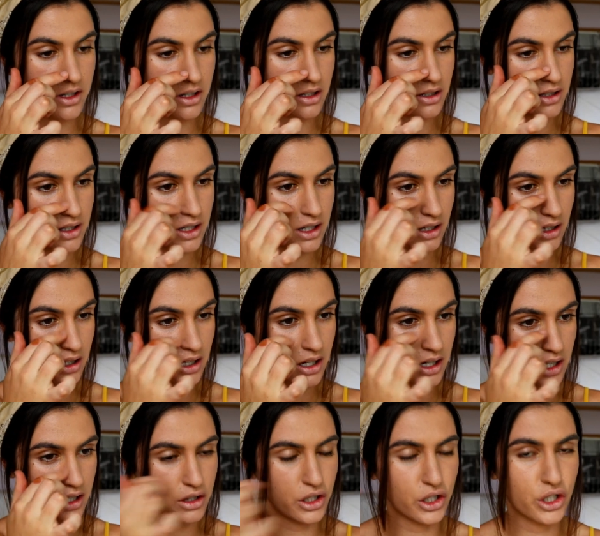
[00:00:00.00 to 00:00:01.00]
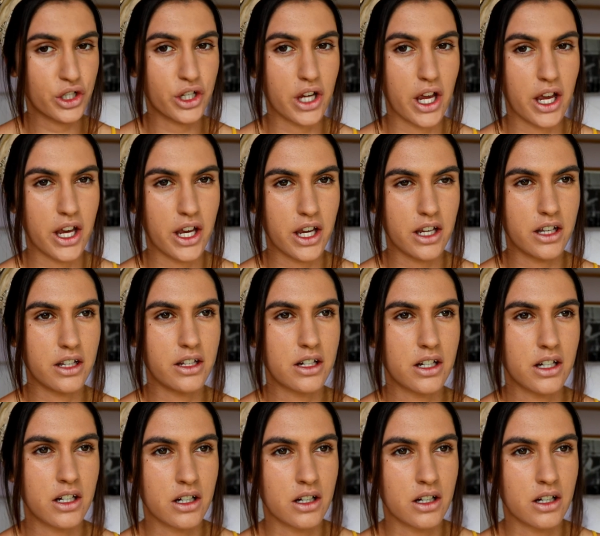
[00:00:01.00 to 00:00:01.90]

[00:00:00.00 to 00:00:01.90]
concealer in the shade,